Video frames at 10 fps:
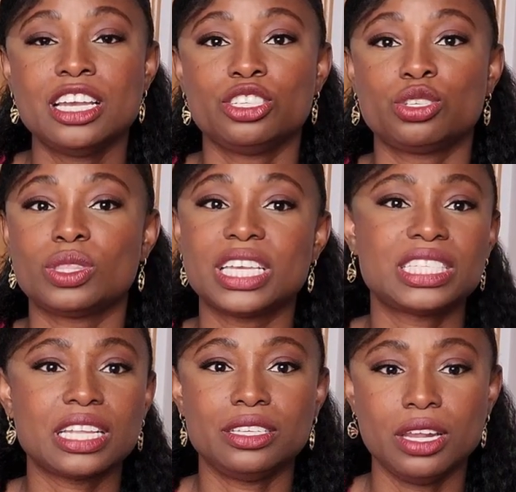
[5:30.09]
So they
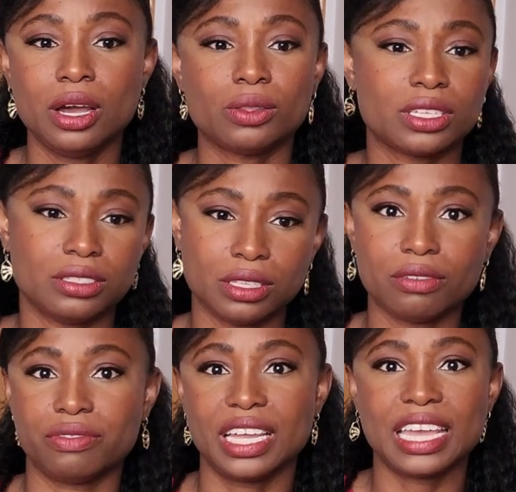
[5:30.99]
said, "No,
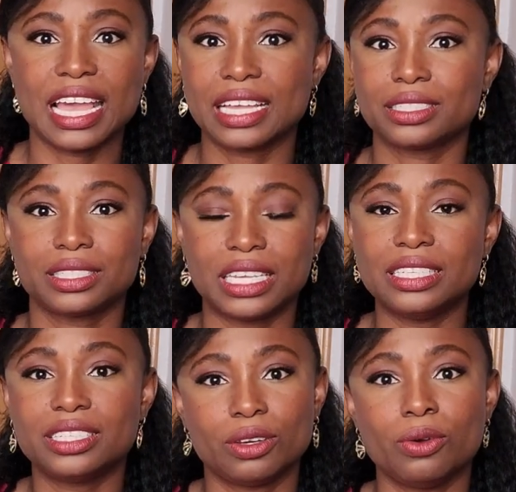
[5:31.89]
the vet has
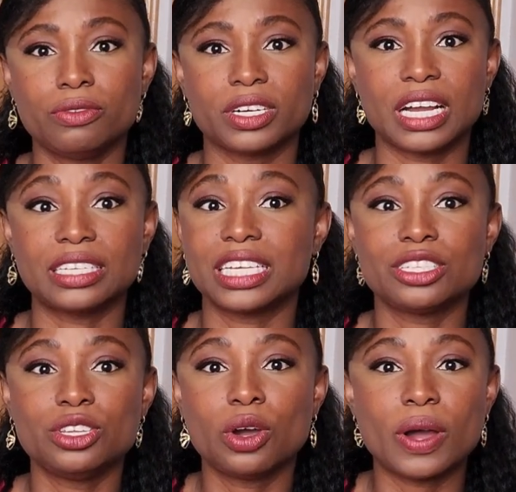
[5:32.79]
sent it over." I was like,
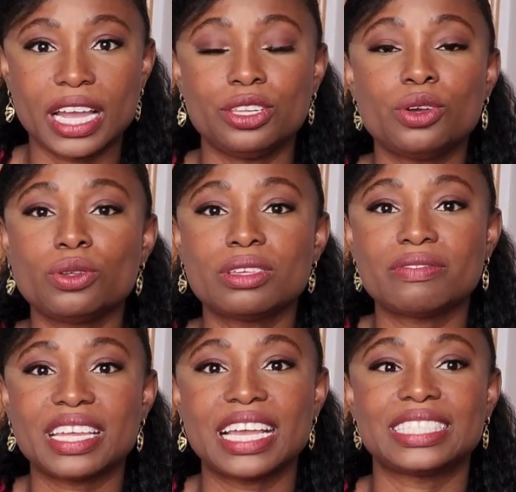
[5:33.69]
"No, I know the
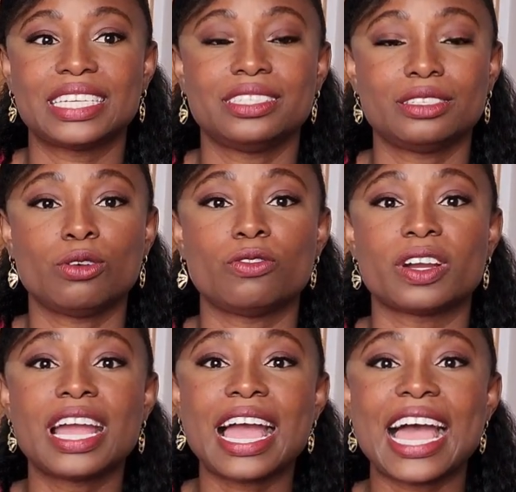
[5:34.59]
vet has sent it over.